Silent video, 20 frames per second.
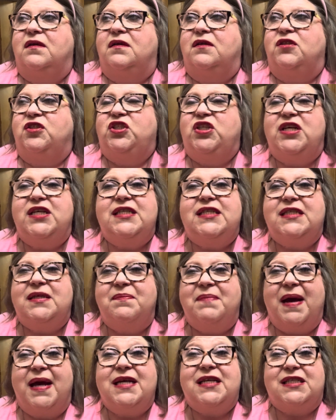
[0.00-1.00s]
just to
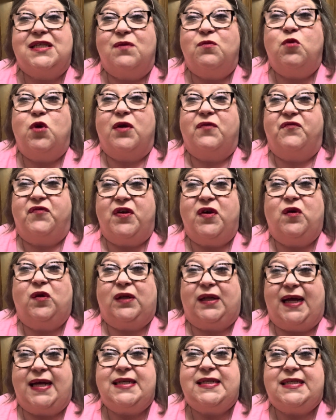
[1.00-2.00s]
make someone feel
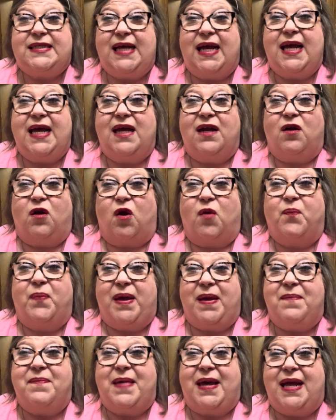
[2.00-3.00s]
less than or
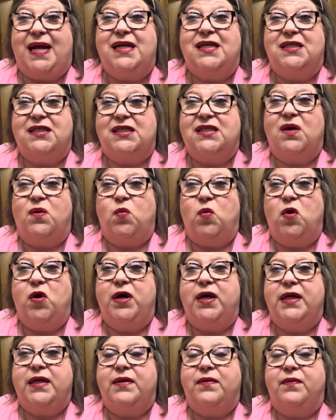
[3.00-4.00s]
be mean to
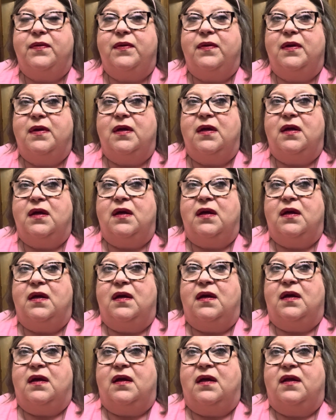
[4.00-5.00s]
someone,
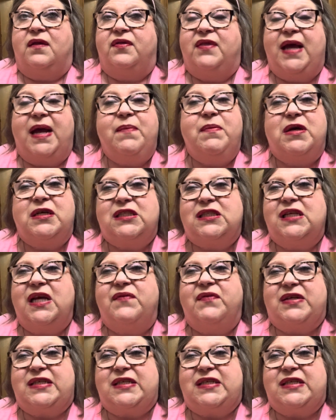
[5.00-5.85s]
they must live a